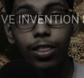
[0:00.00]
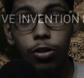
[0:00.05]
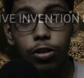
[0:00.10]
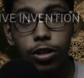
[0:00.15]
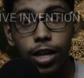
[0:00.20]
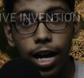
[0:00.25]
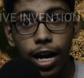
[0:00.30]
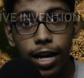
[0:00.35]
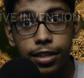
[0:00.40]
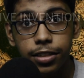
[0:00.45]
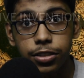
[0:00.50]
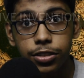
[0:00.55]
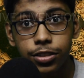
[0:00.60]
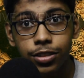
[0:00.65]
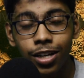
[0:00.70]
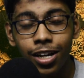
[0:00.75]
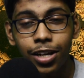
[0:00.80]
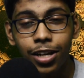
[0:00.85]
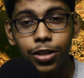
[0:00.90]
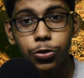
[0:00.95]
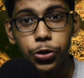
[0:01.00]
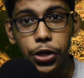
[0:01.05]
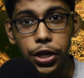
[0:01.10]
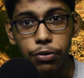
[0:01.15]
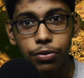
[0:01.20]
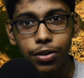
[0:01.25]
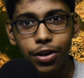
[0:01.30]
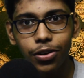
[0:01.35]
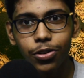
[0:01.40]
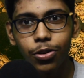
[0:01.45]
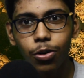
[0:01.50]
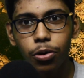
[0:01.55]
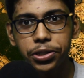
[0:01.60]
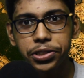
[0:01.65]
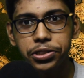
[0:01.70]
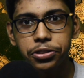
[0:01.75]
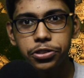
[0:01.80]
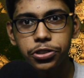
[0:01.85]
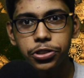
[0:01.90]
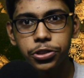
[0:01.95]
guys, today we are going
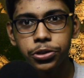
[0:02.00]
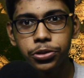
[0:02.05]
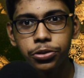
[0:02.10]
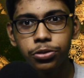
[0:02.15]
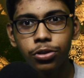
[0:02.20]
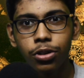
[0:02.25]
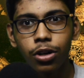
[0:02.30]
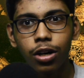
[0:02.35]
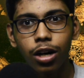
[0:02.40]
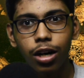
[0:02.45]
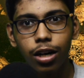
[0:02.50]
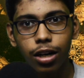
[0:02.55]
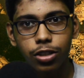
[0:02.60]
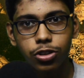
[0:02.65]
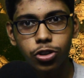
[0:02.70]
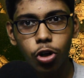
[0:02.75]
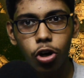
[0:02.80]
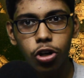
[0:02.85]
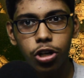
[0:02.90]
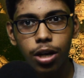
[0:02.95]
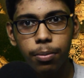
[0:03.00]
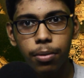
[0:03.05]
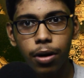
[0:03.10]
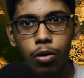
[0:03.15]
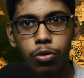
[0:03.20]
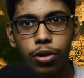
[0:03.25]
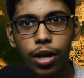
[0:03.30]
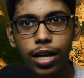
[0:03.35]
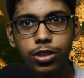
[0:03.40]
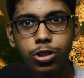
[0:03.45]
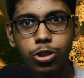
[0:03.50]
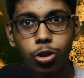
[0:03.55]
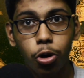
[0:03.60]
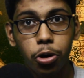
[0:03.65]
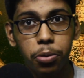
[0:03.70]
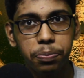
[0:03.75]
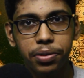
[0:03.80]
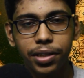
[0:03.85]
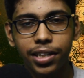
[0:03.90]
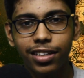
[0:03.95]
to uh, talk about a
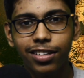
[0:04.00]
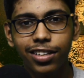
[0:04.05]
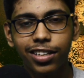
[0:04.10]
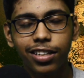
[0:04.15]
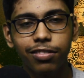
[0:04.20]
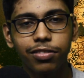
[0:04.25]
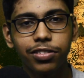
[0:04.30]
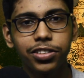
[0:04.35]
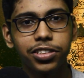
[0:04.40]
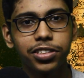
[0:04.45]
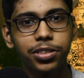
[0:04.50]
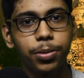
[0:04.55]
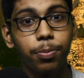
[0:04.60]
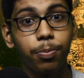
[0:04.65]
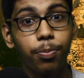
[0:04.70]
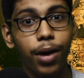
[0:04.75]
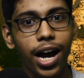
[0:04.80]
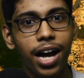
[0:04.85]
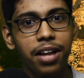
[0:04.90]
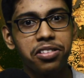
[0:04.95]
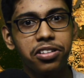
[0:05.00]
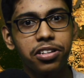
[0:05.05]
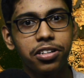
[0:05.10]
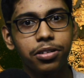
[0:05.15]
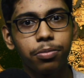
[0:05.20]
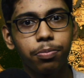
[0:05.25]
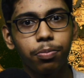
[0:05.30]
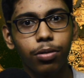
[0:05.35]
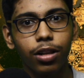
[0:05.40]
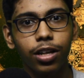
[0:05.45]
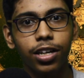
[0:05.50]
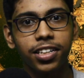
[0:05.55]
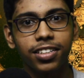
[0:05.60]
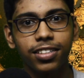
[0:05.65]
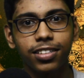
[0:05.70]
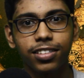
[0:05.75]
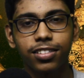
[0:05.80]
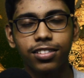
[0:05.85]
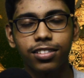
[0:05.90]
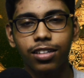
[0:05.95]
topic which is abandoned
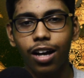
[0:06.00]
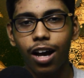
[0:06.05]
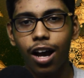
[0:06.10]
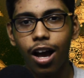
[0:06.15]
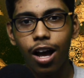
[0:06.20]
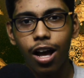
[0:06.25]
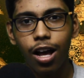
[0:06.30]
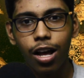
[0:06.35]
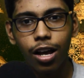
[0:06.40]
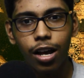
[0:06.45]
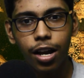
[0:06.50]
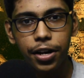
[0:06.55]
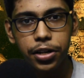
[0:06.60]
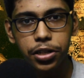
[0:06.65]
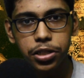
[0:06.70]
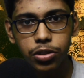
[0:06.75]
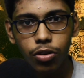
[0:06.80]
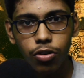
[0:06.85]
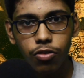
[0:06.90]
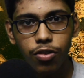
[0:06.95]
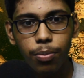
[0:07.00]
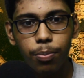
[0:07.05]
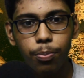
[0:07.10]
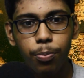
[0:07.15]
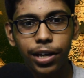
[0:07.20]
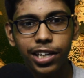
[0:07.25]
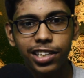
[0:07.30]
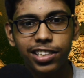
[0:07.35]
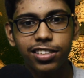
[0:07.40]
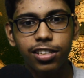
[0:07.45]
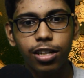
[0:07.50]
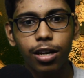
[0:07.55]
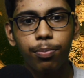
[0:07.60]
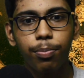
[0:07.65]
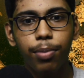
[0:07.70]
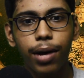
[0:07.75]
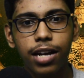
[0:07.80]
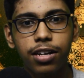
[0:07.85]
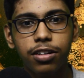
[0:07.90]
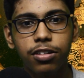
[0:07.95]
place. It is one of the best
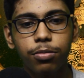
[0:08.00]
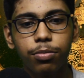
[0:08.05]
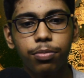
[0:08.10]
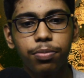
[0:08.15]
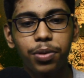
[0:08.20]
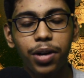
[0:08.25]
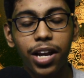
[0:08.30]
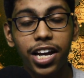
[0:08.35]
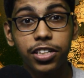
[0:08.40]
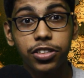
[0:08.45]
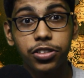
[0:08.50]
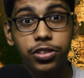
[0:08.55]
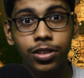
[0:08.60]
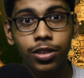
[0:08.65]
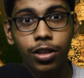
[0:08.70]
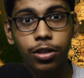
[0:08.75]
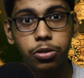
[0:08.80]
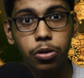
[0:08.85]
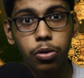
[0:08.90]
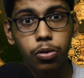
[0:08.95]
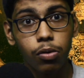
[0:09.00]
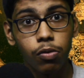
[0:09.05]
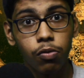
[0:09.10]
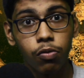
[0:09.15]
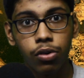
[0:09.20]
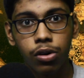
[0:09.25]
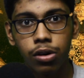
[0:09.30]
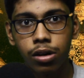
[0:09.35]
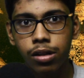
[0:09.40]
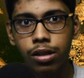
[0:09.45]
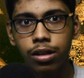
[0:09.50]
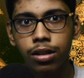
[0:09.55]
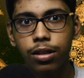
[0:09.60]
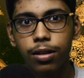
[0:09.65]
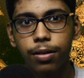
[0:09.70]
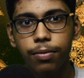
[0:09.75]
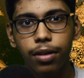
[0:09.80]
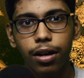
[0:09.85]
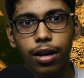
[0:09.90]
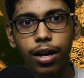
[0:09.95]
abandoned place in the total world.
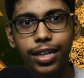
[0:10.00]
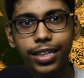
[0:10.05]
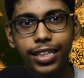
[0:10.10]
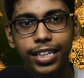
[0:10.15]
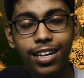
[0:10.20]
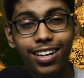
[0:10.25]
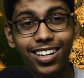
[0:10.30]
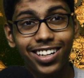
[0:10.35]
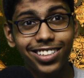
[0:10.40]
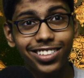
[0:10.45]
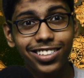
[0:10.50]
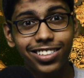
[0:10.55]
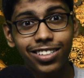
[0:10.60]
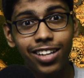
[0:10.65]
I guess